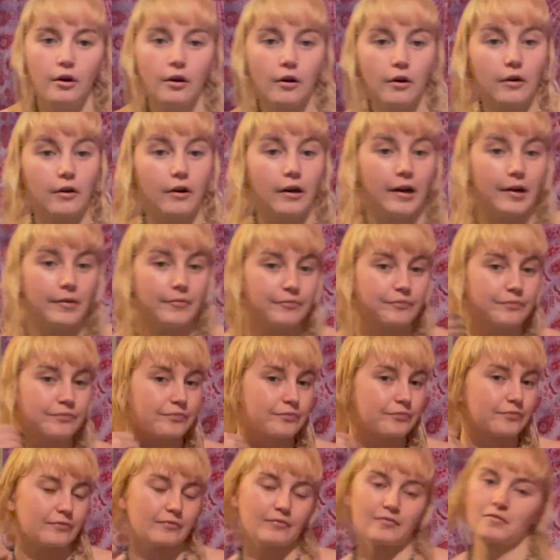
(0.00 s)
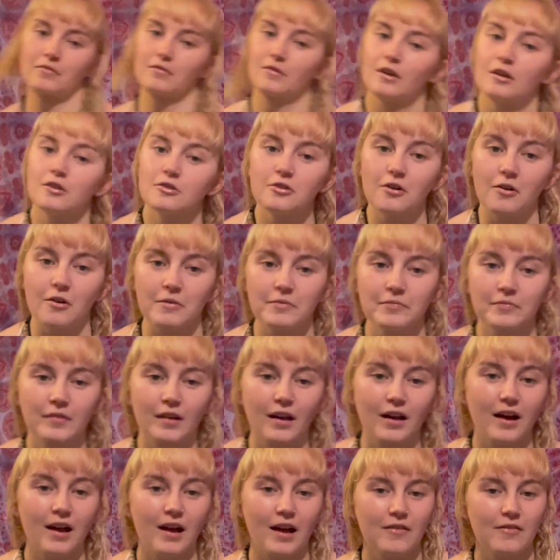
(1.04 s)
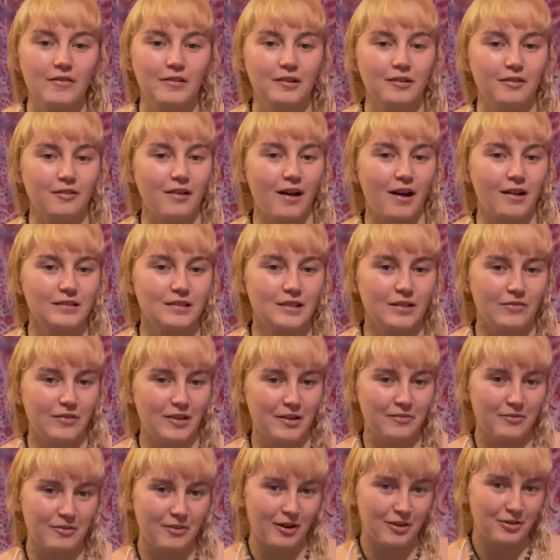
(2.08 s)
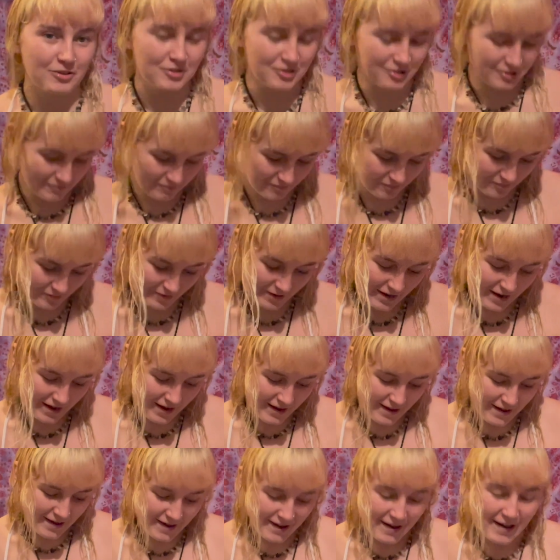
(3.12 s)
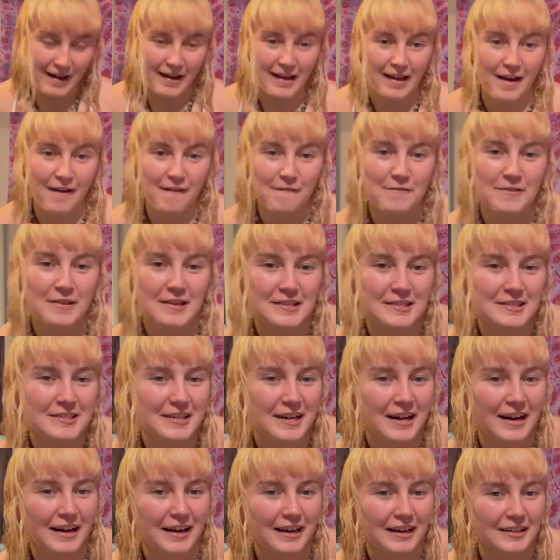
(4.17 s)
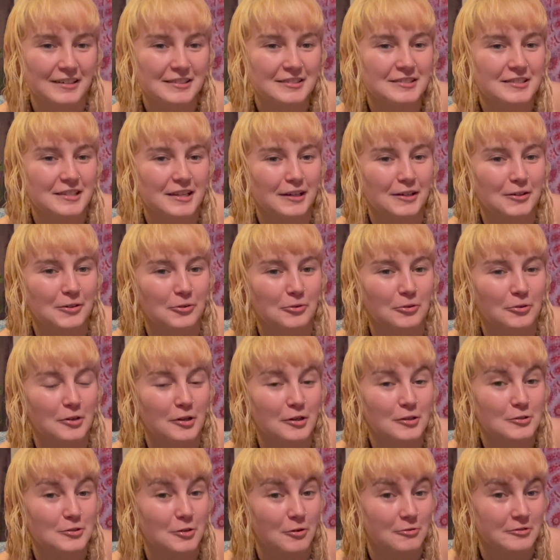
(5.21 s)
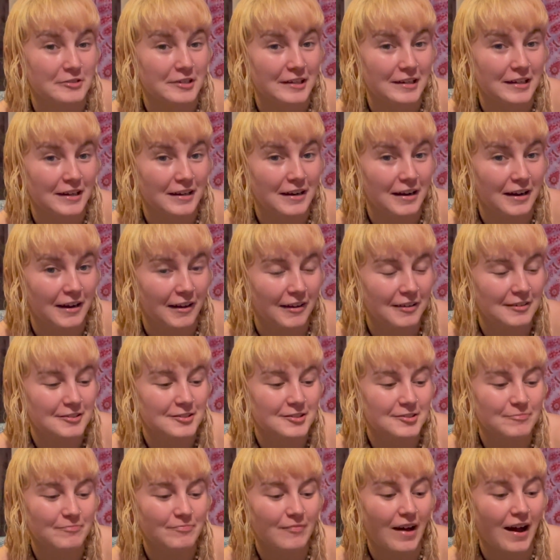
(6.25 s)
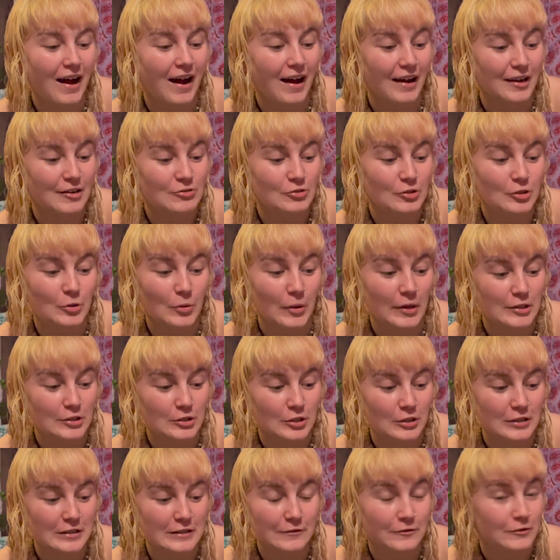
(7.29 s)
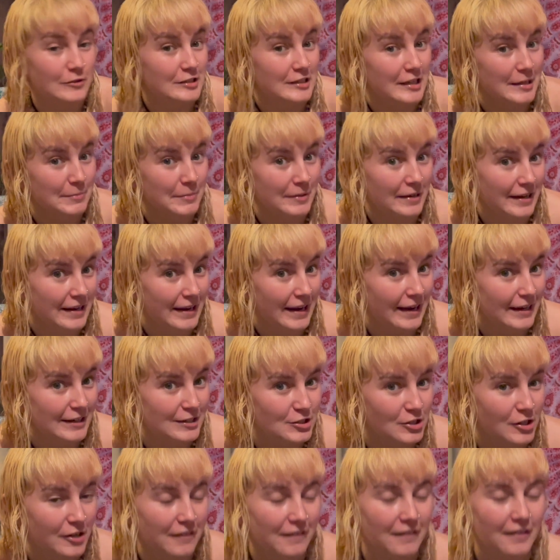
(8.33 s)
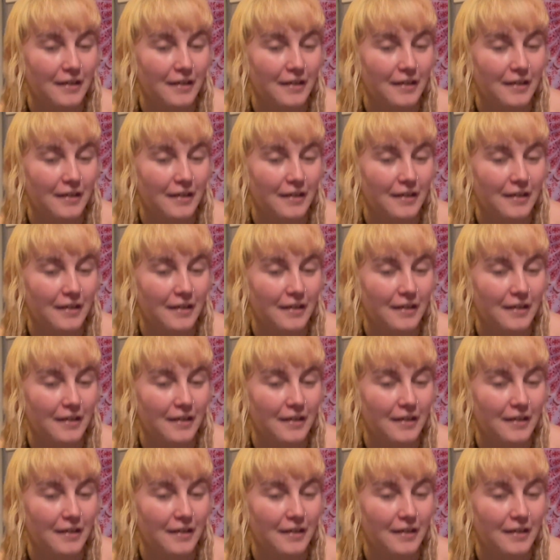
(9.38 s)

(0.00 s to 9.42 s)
All right, so I have a little activity for us. I have these cards, they're called Soul Seeker cards, 100 questions for deeper connection.